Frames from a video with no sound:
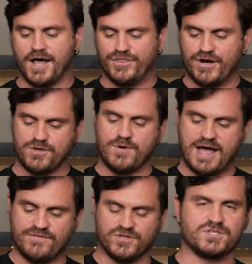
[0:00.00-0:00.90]
There you
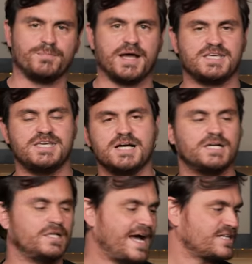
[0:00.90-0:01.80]
have it, some IKEA
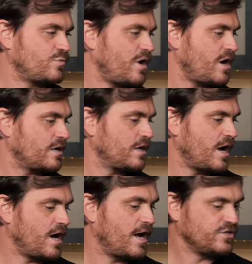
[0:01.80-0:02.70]
glassware.
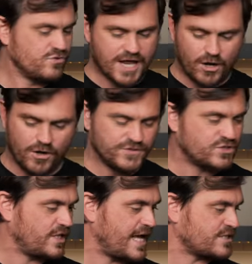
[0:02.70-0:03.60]
You get all
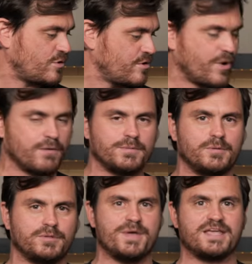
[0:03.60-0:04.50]
this glassware, you'll probably be
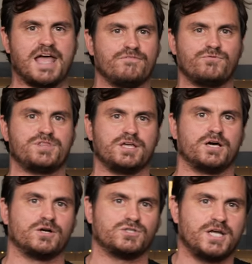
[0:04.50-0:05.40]
able to make everything
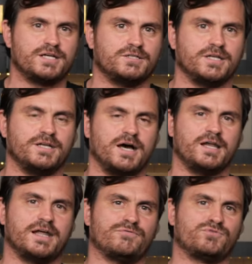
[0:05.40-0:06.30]
on our channel and
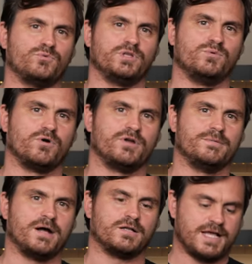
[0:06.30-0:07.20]
not have to really worry
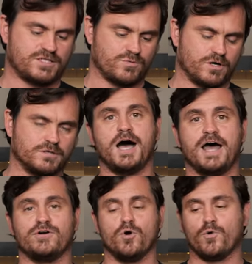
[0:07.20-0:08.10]
about glassware.
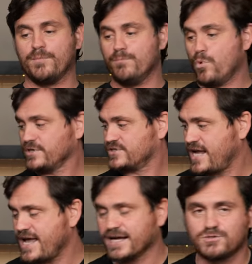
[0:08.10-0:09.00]
I don't know what more to
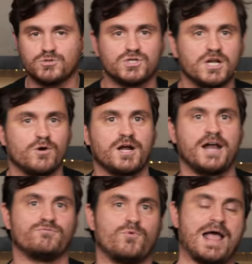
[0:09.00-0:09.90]
say. I guess we're just gonna
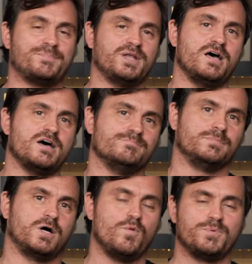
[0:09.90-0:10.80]
kind of wrap it
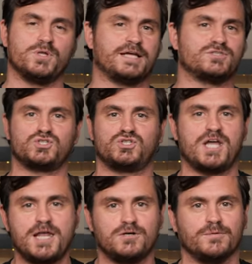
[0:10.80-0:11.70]
up. Hope you like this
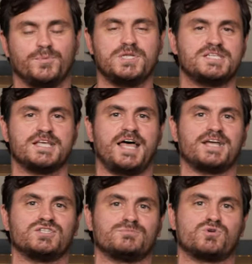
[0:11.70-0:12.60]
channel. Please hit
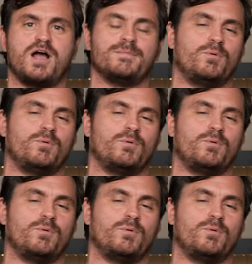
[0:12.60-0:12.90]
like and subscribe.